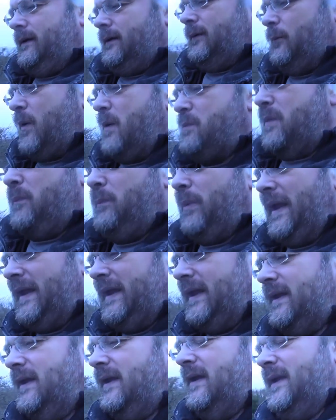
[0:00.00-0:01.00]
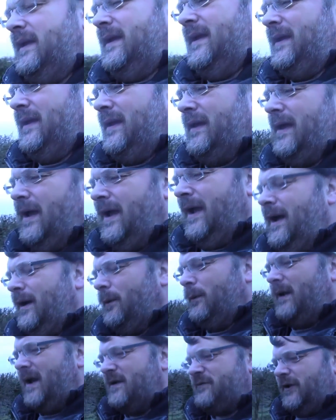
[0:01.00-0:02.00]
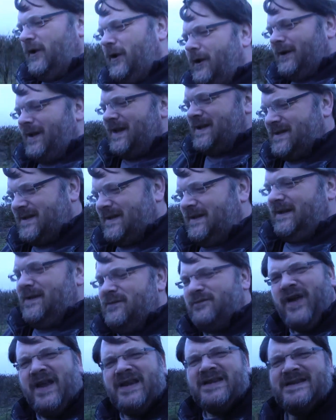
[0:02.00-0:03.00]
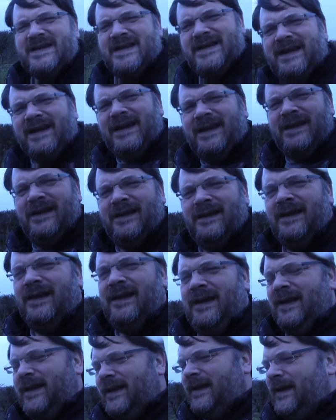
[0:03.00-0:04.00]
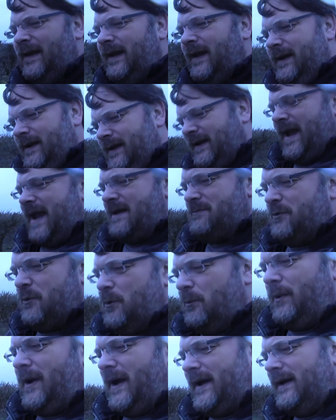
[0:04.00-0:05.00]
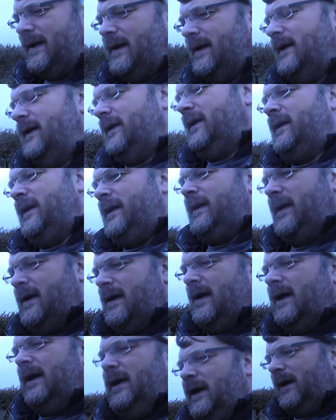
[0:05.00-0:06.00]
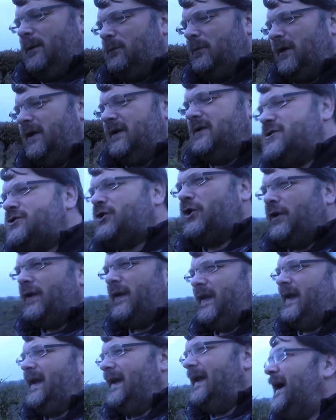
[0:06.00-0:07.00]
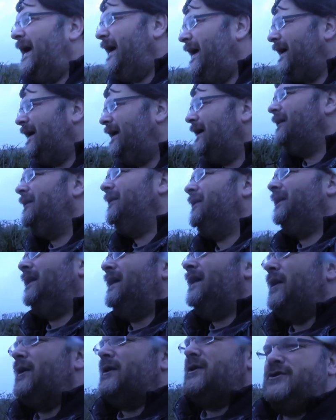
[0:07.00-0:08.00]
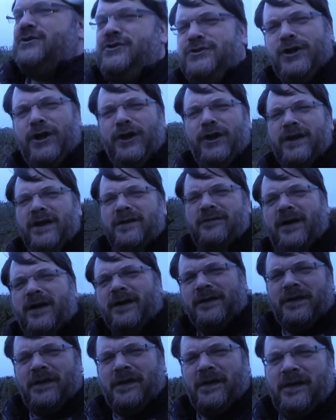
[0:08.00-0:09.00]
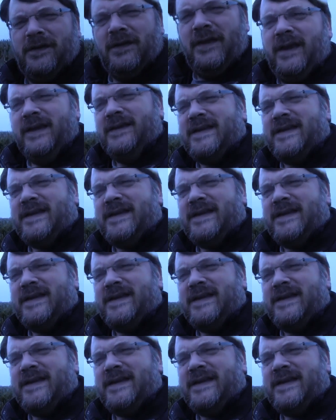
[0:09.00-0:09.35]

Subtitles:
when we're playing, we'll have a lot less invested in the game that we're playing, and we'll enjoy the journey rather than the